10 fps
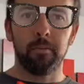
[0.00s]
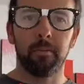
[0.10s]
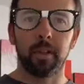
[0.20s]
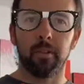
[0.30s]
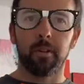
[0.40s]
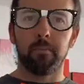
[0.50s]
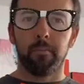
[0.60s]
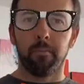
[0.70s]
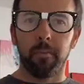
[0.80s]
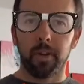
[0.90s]
give it a
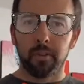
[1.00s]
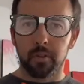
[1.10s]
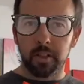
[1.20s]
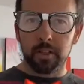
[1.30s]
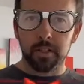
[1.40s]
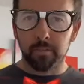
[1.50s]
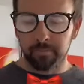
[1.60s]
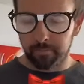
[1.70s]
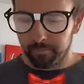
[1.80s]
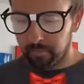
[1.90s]
bit of a twist,
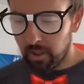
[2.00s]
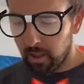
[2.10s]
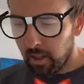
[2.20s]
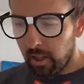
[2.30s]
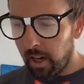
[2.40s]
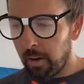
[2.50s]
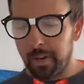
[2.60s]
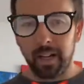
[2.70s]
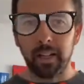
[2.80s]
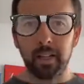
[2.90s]
and we're
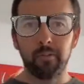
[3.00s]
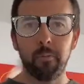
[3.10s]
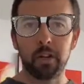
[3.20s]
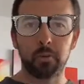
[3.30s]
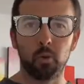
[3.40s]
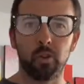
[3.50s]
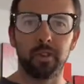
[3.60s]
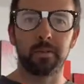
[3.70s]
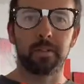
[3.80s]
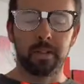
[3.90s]
going to leave much more of a
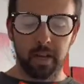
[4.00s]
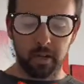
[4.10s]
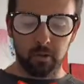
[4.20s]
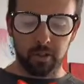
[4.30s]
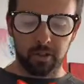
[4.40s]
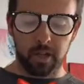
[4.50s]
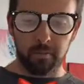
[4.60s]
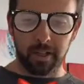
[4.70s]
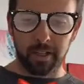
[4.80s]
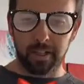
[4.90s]
tail this time. We're
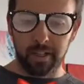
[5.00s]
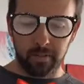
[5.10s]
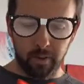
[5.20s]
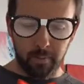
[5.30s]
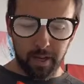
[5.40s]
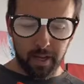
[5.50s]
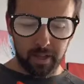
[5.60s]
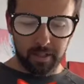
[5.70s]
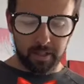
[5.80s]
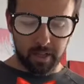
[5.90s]
going to leave
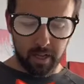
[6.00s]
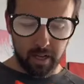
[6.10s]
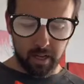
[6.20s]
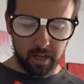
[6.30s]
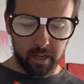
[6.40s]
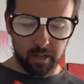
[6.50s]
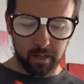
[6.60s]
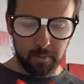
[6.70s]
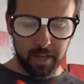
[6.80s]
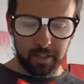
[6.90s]
about
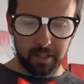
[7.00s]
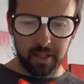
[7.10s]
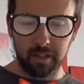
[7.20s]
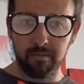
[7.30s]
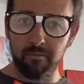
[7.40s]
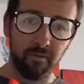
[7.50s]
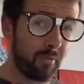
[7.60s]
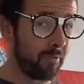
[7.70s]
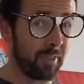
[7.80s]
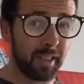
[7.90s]
10
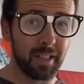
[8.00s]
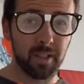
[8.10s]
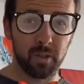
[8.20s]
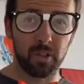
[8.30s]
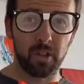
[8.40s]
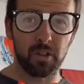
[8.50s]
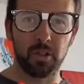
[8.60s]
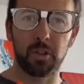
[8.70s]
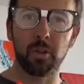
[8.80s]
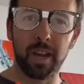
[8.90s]
fingers or so
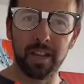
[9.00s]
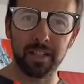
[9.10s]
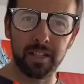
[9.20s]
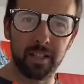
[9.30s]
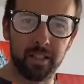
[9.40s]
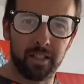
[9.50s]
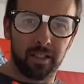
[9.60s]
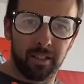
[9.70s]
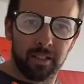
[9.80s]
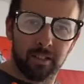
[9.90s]
2 hands,
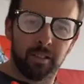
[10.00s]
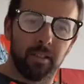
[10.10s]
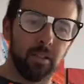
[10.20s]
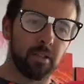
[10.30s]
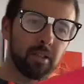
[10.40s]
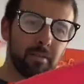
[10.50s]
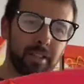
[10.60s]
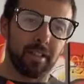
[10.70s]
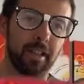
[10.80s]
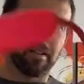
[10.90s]
something
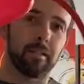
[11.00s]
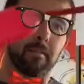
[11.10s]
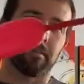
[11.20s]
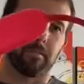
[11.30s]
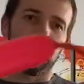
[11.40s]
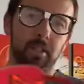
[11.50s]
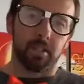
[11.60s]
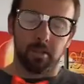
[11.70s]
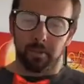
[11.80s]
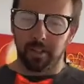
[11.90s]
like that.
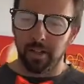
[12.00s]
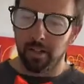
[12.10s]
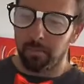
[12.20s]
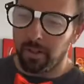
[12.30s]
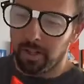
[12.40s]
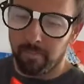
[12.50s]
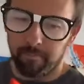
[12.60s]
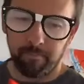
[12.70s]
So we're going to blow it up.